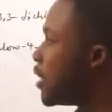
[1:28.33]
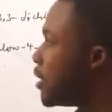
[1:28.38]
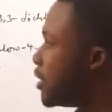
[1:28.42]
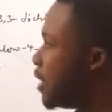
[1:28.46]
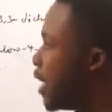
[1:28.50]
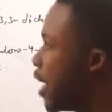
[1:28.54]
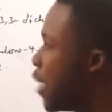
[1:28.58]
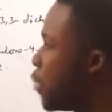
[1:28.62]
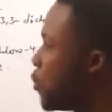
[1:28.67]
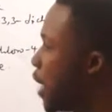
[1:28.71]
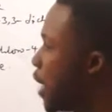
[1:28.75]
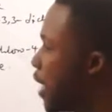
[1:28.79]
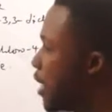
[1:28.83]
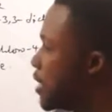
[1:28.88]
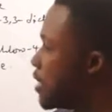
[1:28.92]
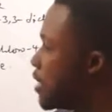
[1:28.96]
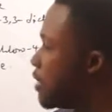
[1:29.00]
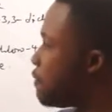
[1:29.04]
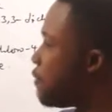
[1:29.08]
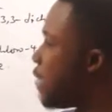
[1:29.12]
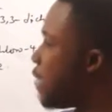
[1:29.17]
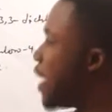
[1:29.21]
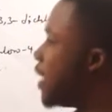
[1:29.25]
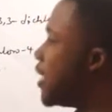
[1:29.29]
Then we
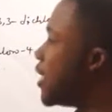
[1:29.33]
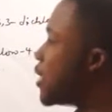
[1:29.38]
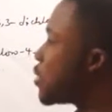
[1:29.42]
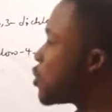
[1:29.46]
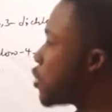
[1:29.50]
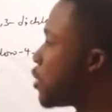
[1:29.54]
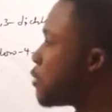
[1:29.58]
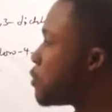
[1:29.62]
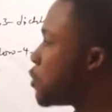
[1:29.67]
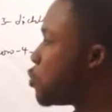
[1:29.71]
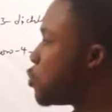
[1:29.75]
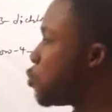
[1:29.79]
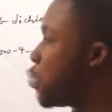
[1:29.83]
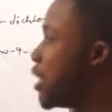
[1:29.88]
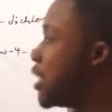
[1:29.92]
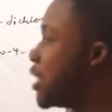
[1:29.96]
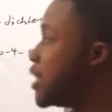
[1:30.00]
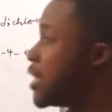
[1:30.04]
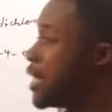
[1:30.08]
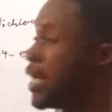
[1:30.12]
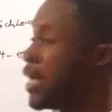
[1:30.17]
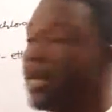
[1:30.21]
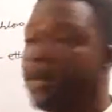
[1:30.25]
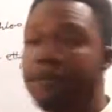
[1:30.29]
identify the
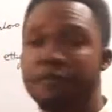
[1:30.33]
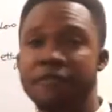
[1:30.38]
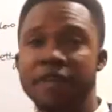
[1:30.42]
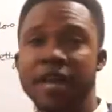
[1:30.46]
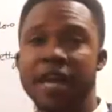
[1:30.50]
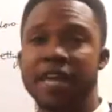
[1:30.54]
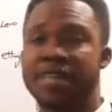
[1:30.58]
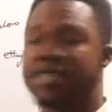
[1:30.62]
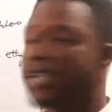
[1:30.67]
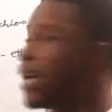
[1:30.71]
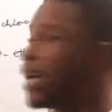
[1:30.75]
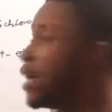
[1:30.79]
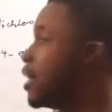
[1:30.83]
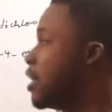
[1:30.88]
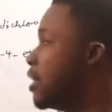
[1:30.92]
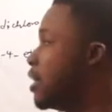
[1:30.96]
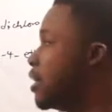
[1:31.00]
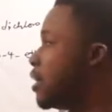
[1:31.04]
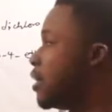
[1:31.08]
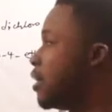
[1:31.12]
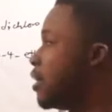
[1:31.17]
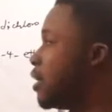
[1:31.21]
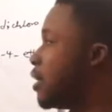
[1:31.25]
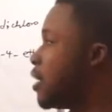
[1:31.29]
substituents, if there is any,
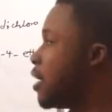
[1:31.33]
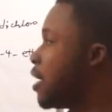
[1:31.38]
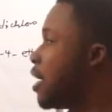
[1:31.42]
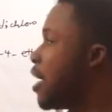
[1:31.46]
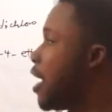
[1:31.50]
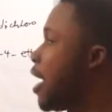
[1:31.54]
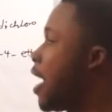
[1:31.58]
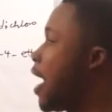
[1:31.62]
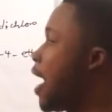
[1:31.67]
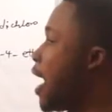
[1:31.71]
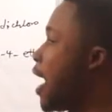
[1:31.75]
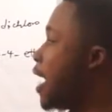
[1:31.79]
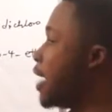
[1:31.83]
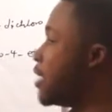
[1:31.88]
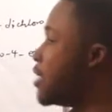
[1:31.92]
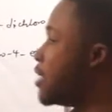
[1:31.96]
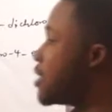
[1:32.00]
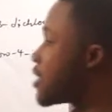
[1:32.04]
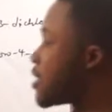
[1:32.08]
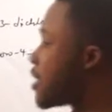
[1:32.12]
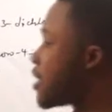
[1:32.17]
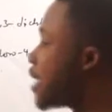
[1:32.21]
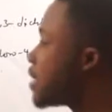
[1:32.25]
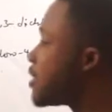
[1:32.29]
and
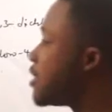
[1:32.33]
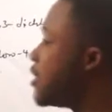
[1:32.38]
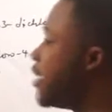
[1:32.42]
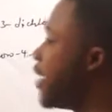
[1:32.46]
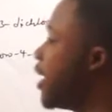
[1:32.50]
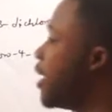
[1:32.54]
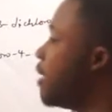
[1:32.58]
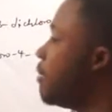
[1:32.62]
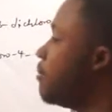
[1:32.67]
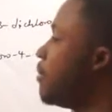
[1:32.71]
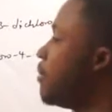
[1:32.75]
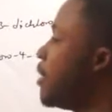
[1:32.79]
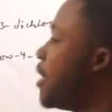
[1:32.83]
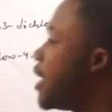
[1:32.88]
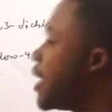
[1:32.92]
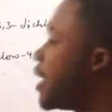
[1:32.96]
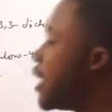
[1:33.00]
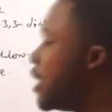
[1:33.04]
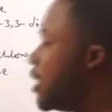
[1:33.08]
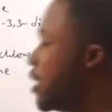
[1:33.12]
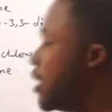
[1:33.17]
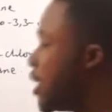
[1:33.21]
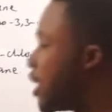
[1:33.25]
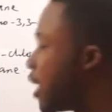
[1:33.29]
insert them
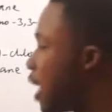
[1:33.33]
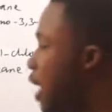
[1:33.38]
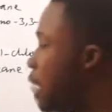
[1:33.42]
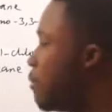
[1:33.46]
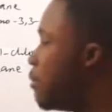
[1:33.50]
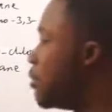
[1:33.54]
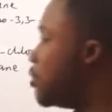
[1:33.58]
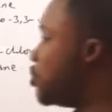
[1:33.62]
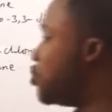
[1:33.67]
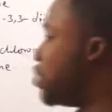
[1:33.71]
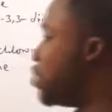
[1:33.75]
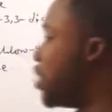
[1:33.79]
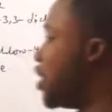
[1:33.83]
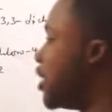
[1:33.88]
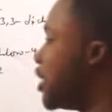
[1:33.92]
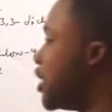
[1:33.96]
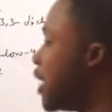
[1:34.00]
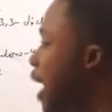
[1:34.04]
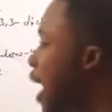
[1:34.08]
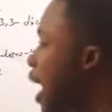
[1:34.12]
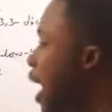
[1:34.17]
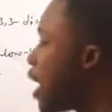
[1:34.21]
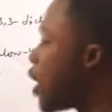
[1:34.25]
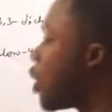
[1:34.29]
in the carbon chain
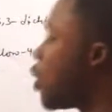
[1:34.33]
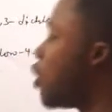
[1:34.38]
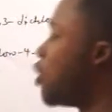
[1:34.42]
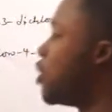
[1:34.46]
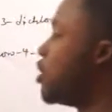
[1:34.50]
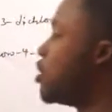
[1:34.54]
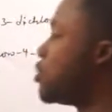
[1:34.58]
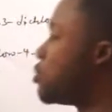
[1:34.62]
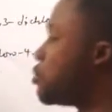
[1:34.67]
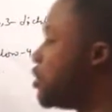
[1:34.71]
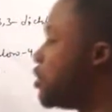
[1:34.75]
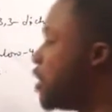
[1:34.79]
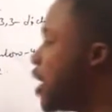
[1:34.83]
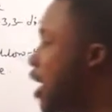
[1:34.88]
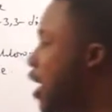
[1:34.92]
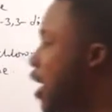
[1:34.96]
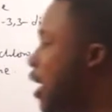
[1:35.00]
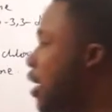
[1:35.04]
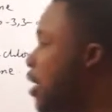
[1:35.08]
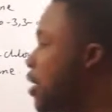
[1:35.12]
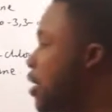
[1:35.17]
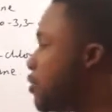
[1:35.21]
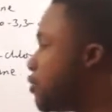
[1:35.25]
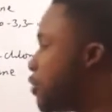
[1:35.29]
according to their
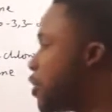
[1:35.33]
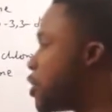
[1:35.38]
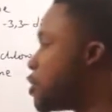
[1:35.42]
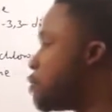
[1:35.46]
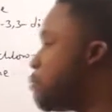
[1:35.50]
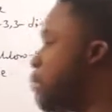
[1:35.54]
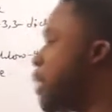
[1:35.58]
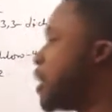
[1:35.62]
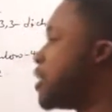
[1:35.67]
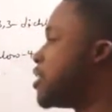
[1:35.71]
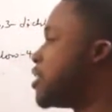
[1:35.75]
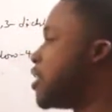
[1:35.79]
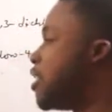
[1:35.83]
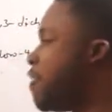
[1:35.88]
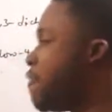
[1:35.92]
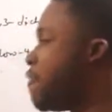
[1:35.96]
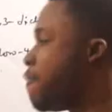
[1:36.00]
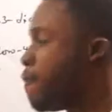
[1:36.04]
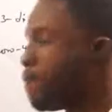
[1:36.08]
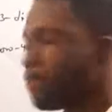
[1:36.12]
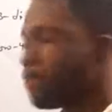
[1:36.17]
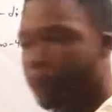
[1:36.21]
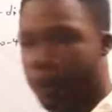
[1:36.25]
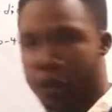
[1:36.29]

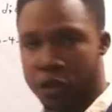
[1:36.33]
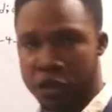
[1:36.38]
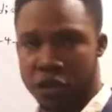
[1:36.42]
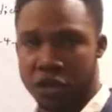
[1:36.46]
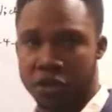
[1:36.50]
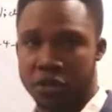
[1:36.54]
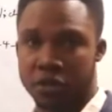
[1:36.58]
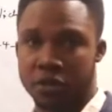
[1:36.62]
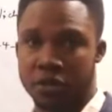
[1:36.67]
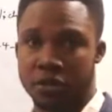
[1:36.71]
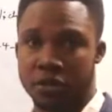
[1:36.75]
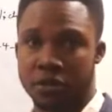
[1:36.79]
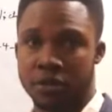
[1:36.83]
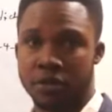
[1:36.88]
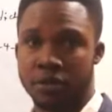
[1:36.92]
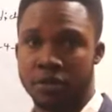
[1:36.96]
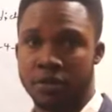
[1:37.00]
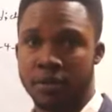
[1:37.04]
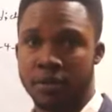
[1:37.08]
respective positions.